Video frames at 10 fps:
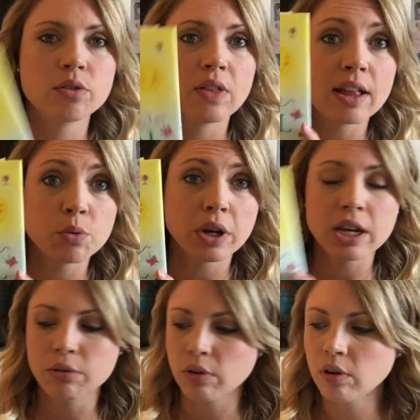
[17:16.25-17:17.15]
So that's
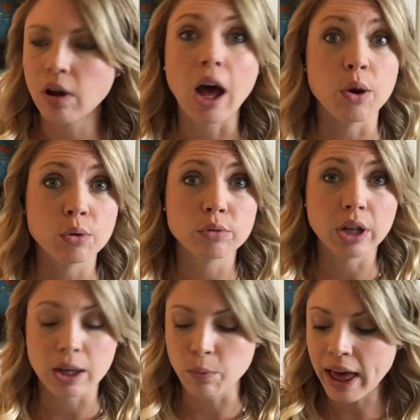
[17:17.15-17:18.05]
working out
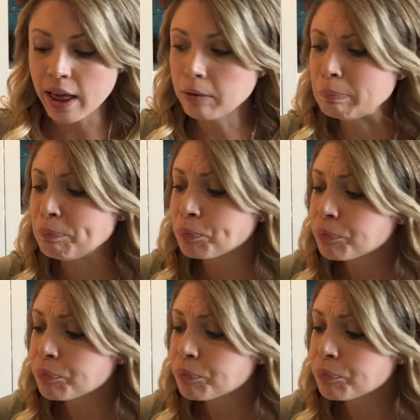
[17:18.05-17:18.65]
really well.